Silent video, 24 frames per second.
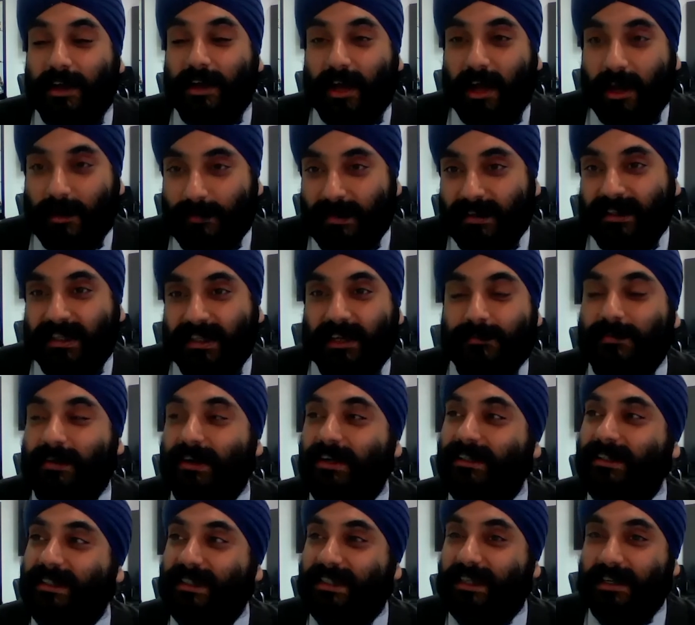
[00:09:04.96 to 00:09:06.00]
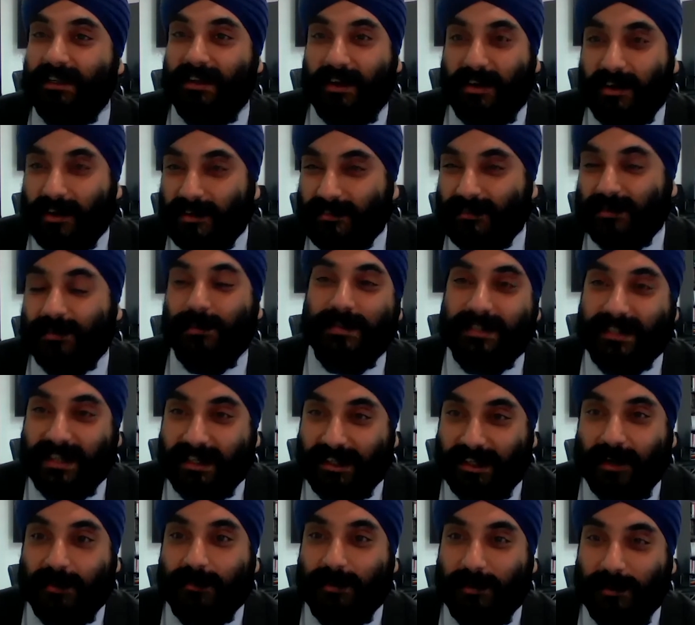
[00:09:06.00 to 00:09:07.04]
Amandeep Madra, of course I
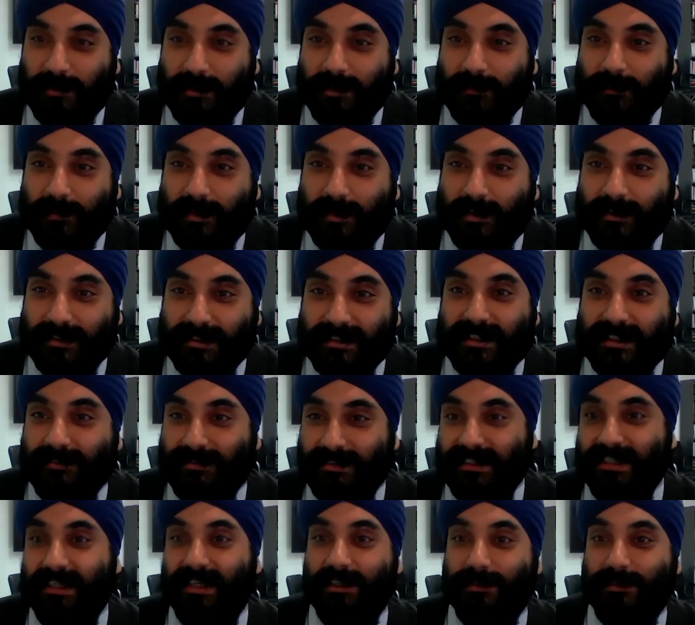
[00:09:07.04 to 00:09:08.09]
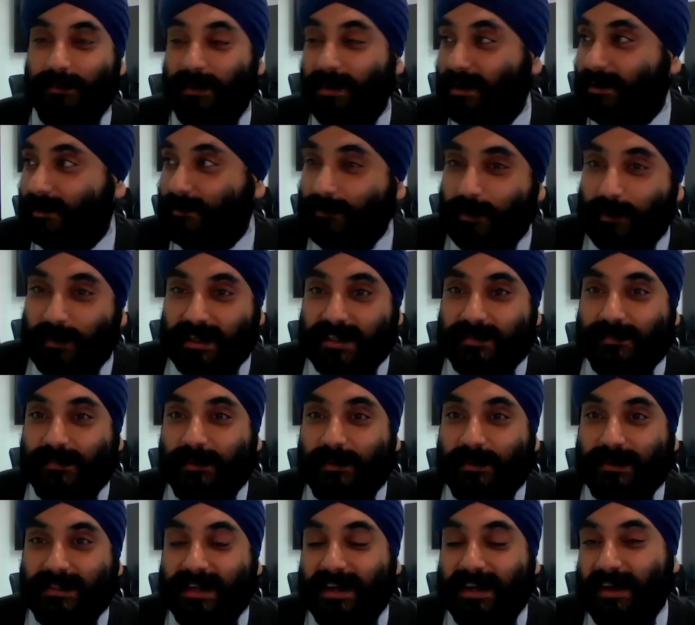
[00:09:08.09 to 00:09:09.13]
know who he was. I've seen his work, I've bought his
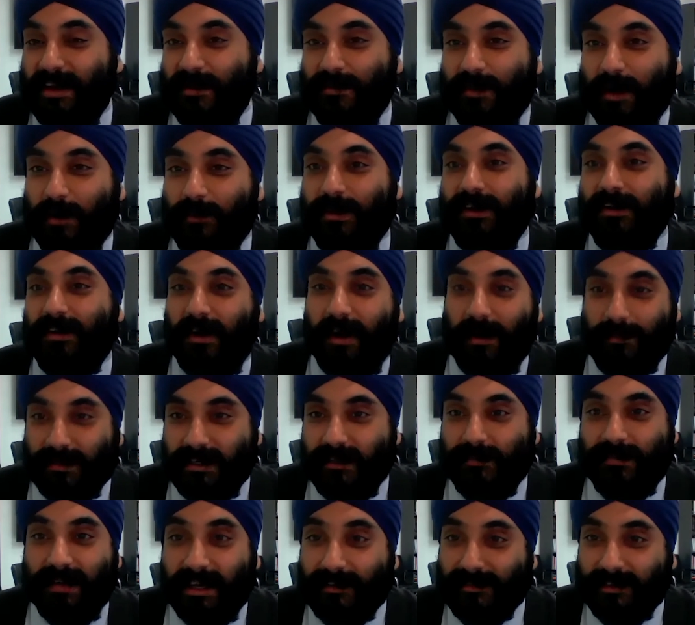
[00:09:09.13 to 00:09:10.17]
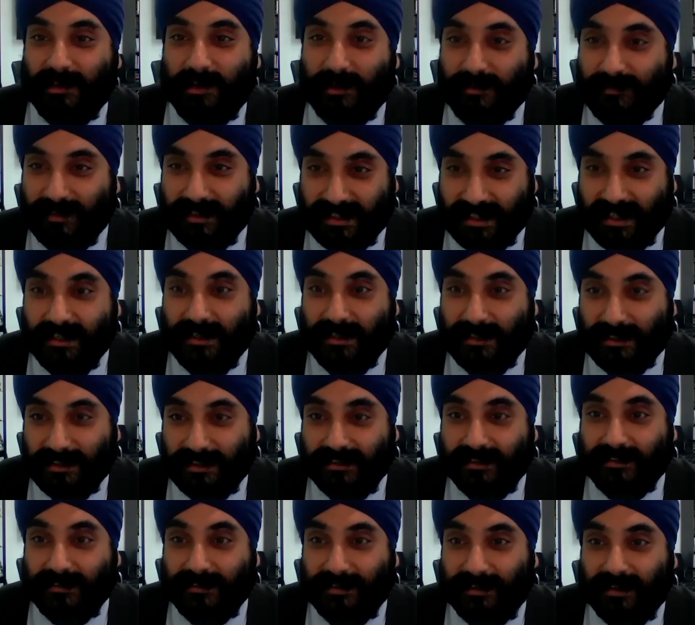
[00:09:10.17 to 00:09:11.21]
books. I wouldn't go up to him and have a
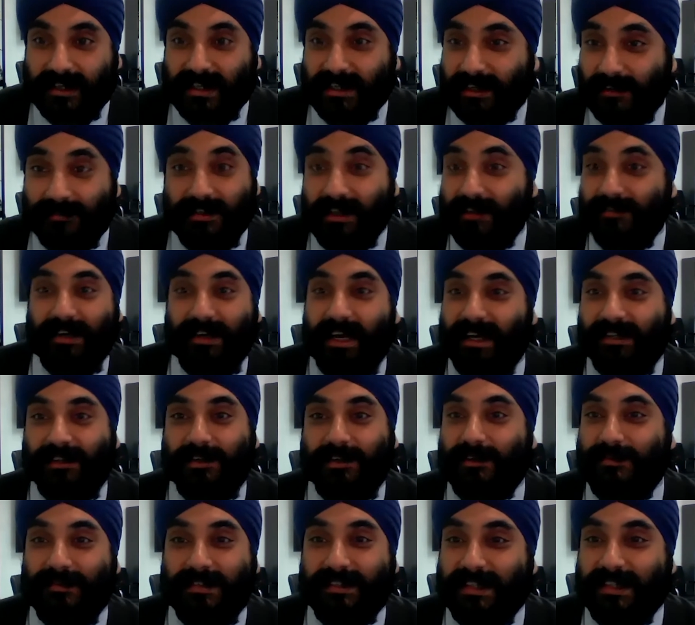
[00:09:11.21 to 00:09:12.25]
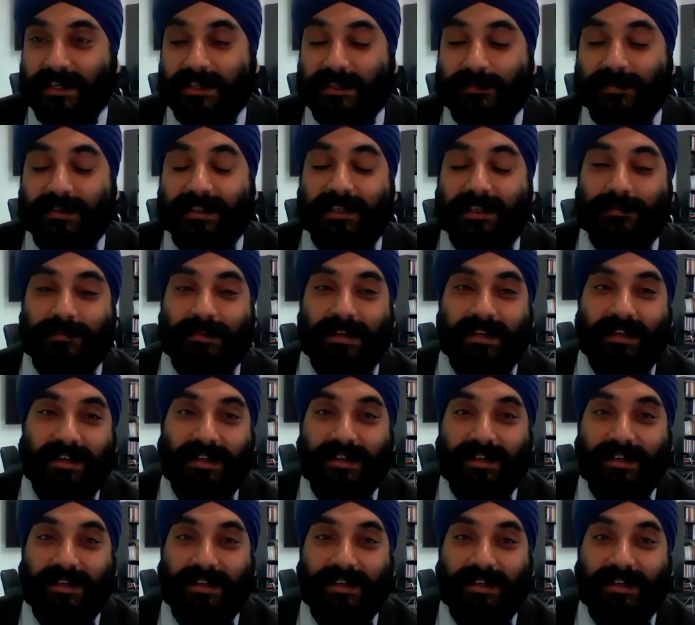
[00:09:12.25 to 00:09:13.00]
conversation, right? I've never had a conversation with him.